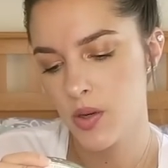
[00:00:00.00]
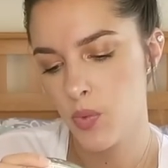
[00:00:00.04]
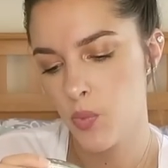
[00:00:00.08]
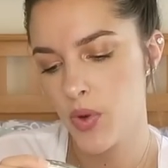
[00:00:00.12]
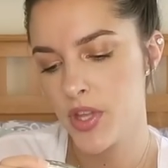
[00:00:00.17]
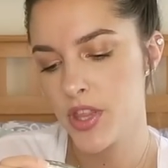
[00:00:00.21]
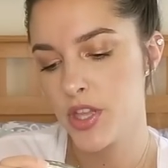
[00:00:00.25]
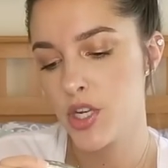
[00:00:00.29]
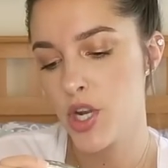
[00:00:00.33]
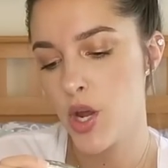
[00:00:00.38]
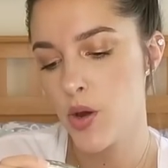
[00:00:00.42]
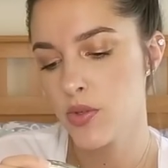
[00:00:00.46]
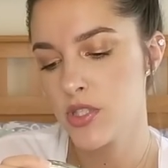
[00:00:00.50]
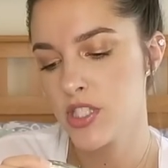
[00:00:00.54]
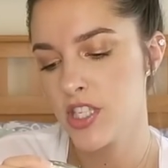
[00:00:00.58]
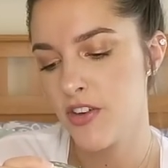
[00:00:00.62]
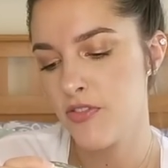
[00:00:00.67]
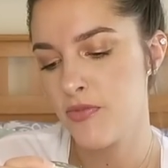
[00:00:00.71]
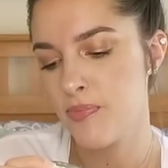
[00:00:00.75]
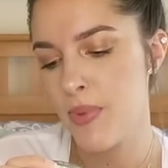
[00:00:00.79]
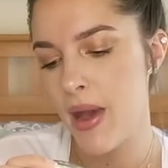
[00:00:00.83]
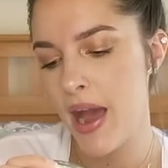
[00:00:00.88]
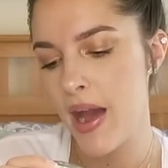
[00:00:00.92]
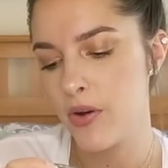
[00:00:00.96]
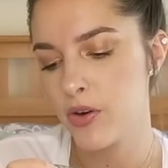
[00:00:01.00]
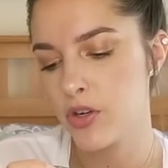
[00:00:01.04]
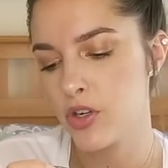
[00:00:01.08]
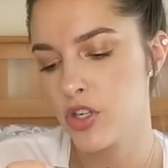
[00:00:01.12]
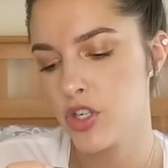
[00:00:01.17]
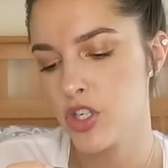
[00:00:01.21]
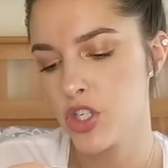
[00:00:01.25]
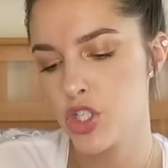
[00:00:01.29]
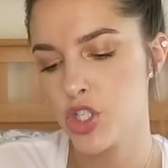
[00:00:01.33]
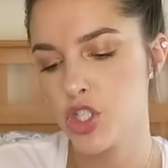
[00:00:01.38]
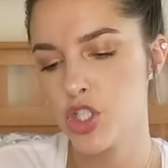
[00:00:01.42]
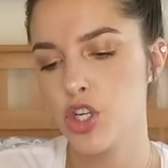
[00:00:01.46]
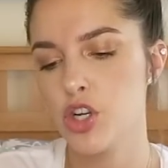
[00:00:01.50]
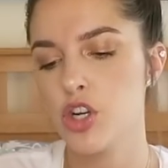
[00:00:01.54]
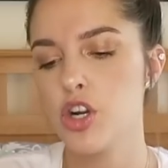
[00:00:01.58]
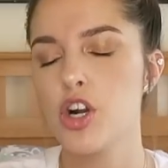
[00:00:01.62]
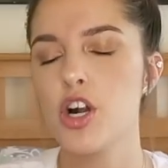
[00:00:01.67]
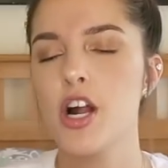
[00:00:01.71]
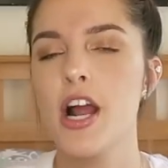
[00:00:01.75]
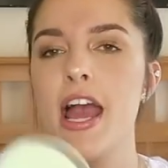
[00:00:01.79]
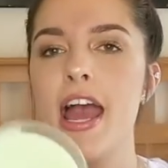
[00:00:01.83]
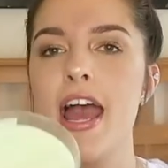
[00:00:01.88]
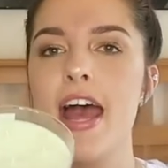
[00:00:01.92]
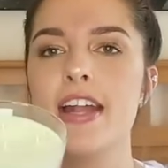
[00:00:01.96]
with notes of powdered
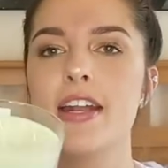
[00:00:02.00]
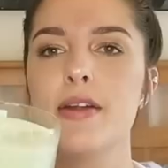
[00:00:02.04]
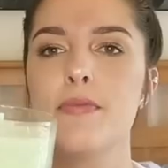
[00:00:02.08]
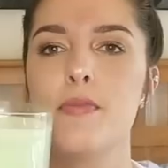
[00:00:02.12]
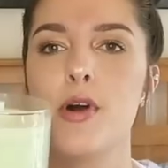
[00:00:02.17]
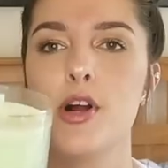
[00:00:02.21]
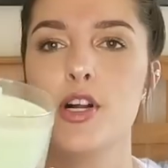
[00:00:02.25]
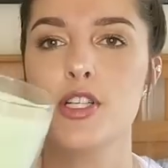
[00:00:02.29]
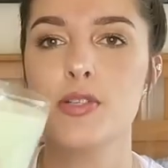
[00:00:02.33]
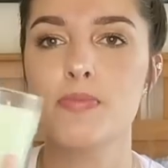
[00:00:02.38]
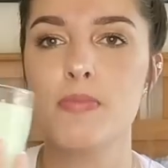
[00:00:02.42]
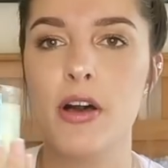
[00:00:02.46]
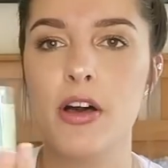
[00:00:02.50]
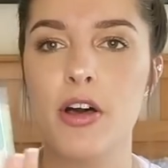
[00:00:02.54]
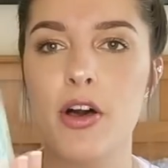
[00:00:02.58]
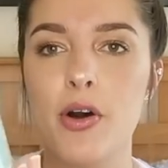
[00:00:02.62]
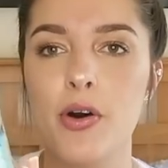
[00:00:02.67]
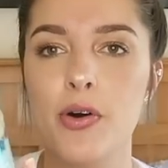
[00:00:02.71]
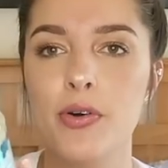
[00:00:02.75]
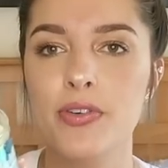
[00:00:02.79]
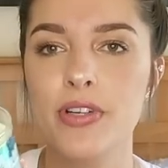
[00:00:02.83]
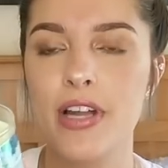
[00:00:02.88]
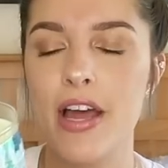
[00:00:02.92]
sugar and marshmallow.